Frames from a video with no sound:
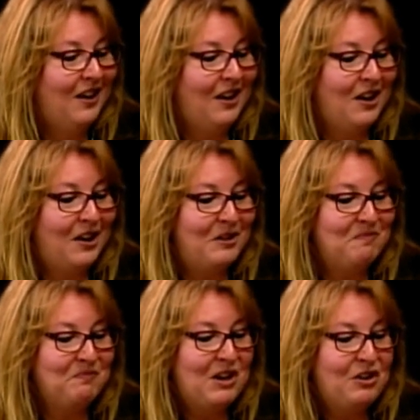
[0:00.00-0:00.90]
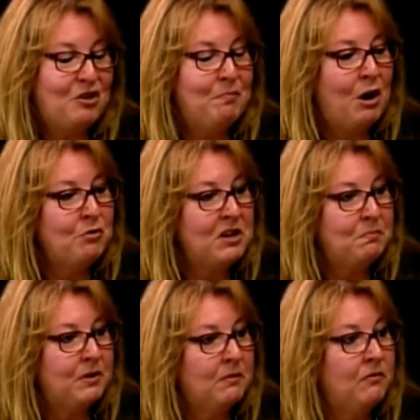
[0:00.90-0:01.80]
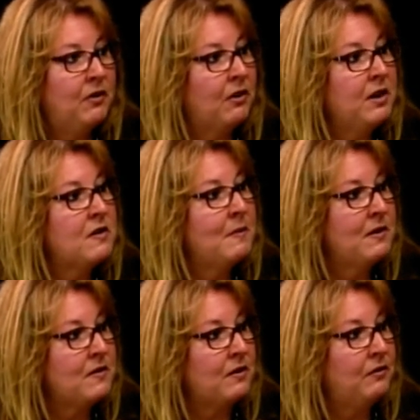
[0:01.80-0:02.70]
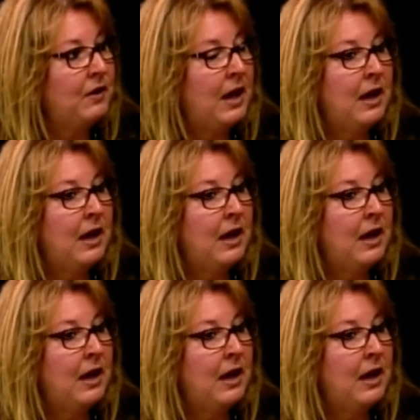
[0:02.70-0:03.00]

Um, component, but very expensive.